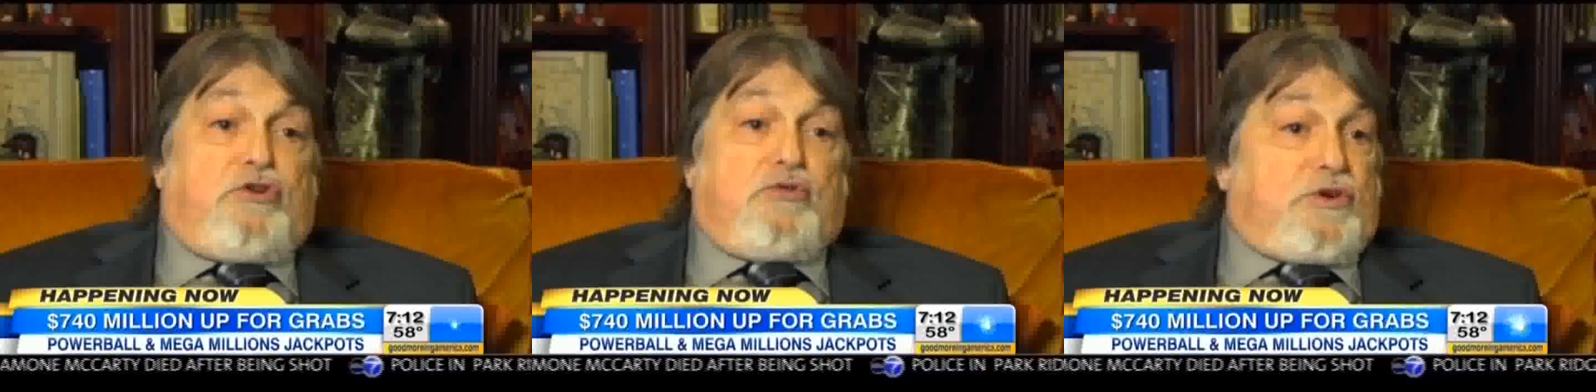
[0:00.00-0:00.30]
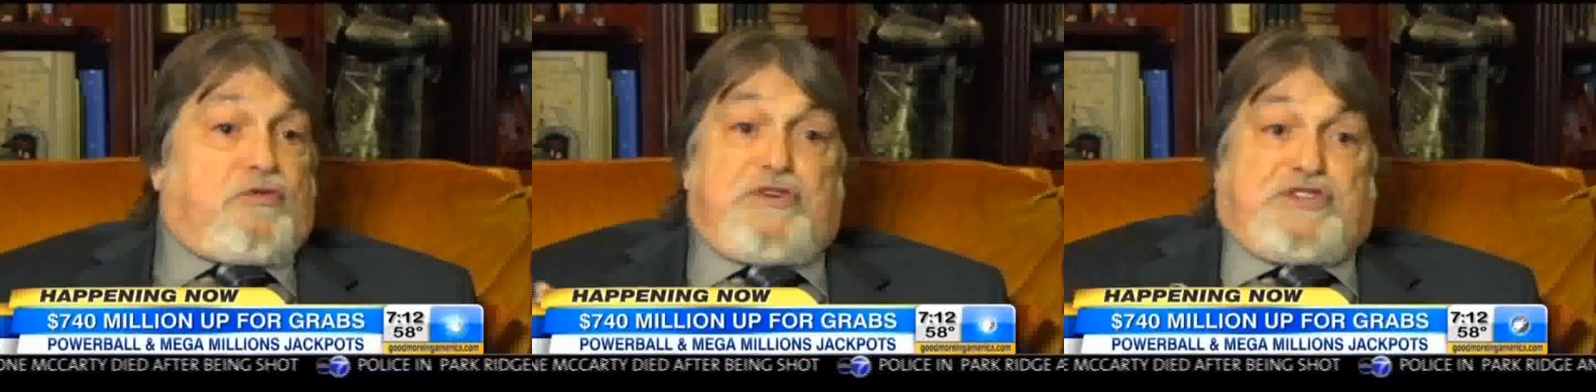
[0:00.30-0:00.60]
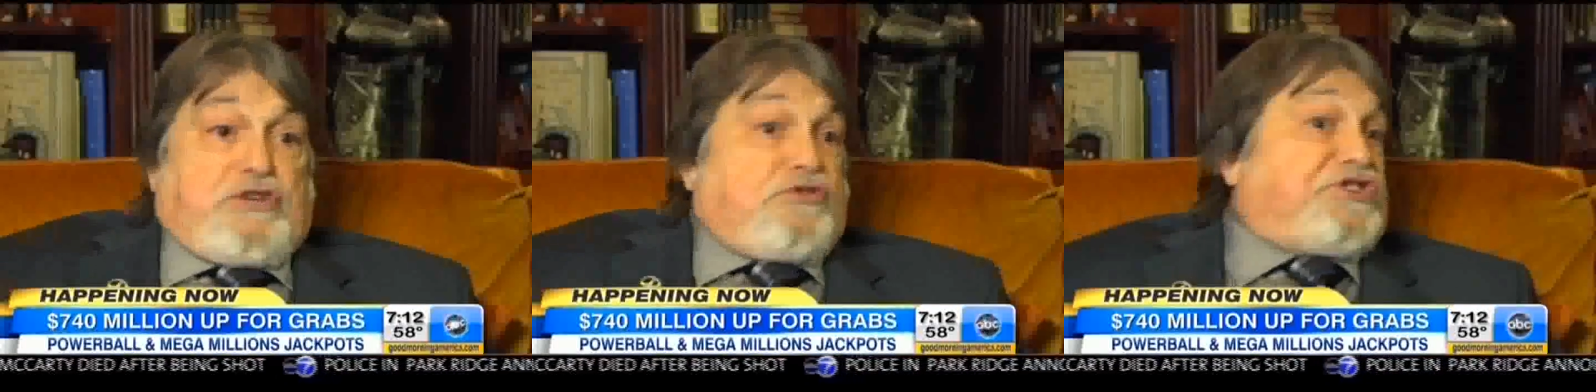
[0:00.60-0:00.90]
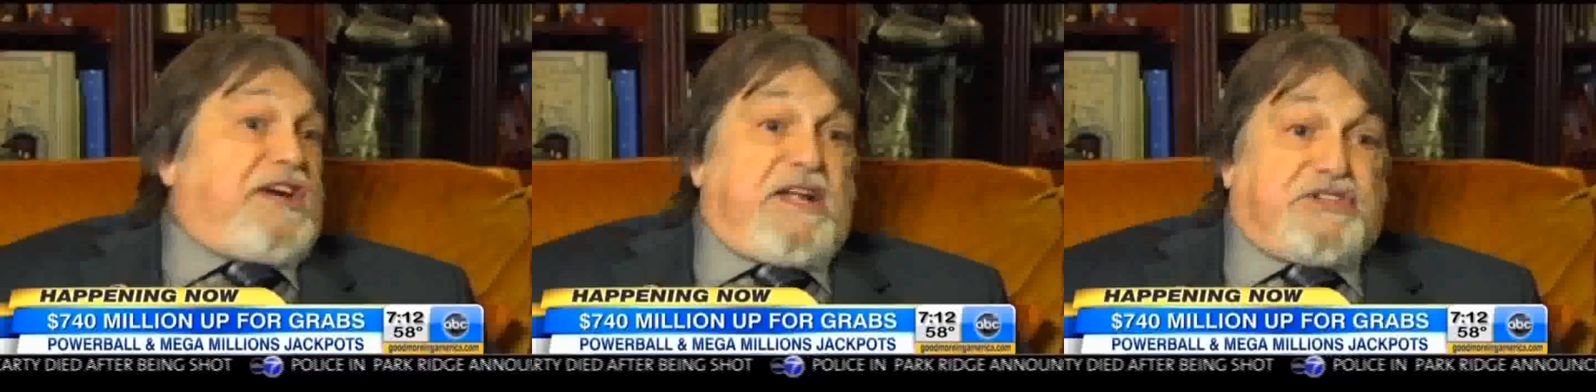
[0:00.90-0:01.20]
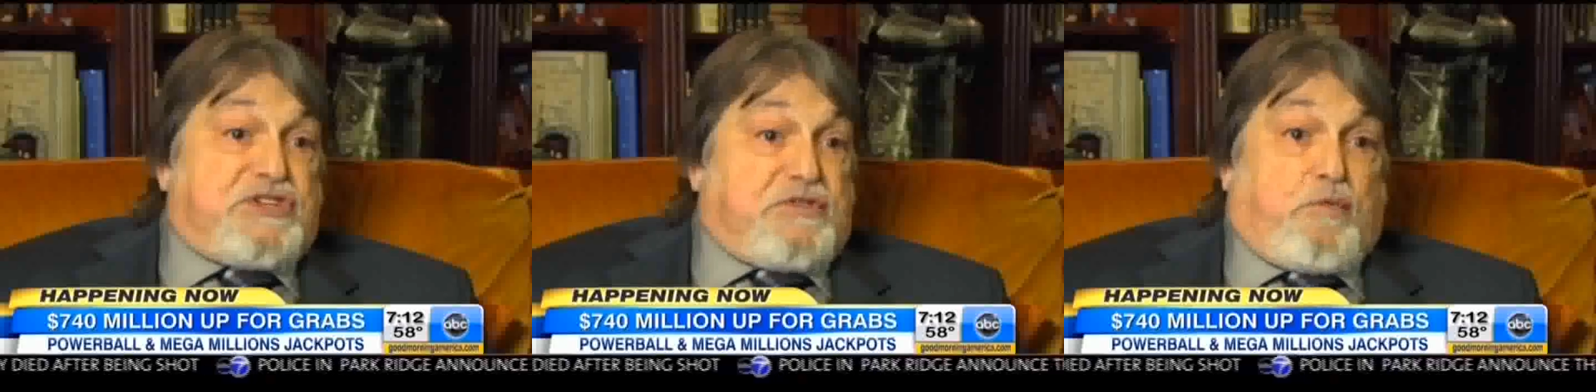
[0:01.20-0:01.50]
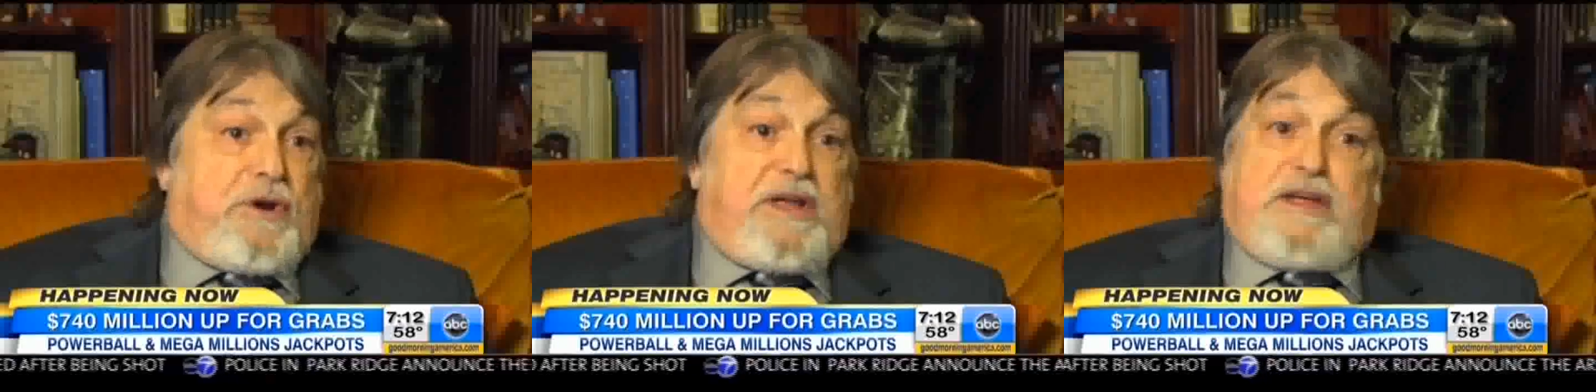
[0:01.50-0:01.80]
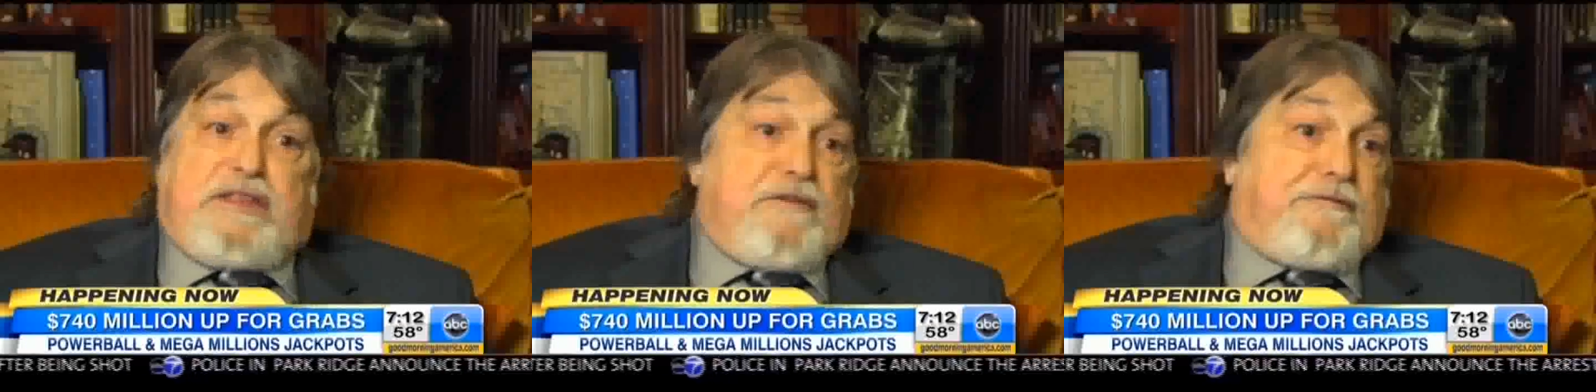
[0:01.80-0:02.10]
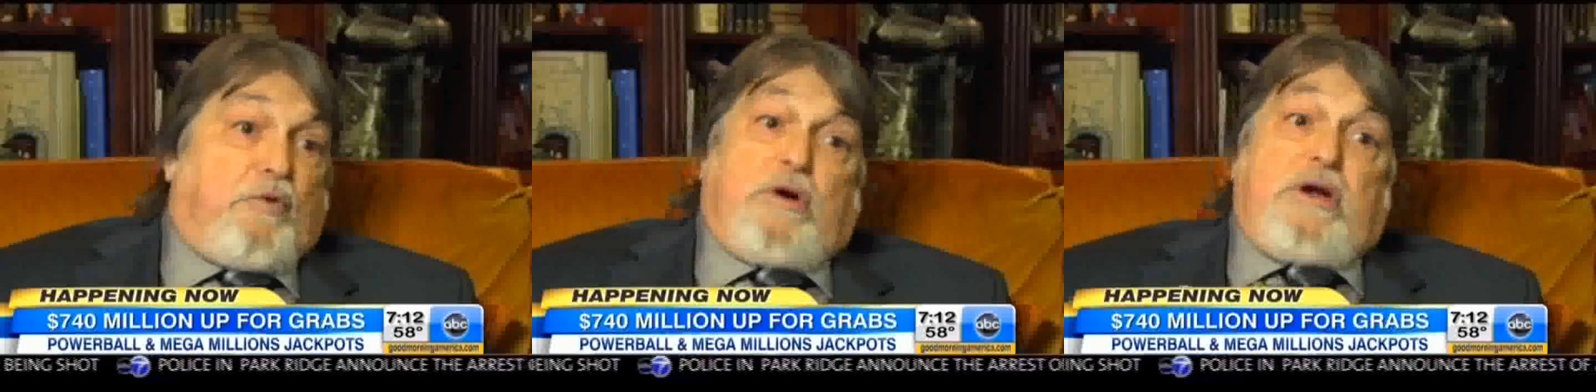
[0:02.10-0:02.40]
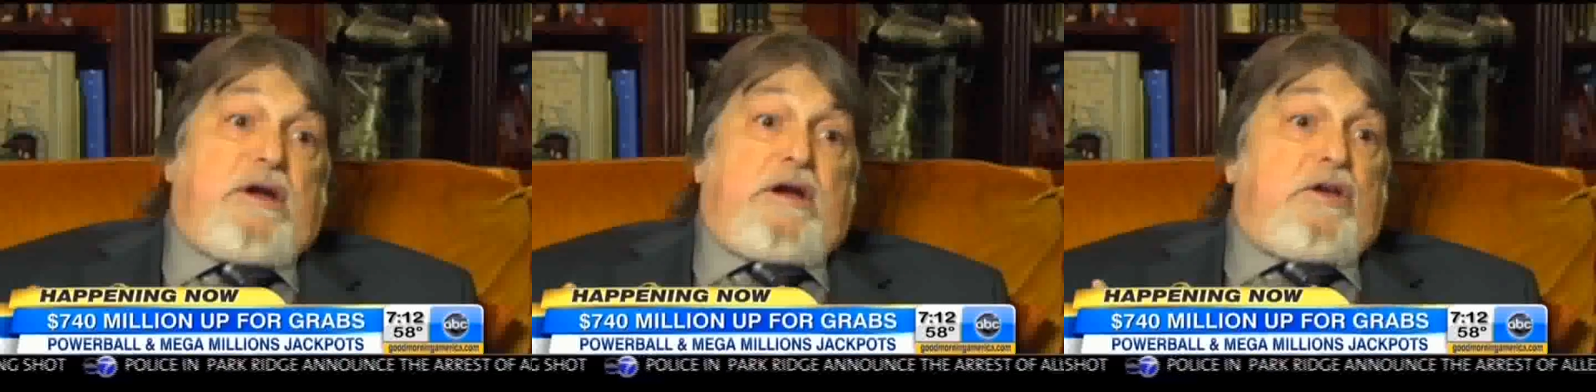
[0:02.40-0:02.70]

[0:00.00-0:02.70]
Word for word: you're increasing your chances of winning, and therefore,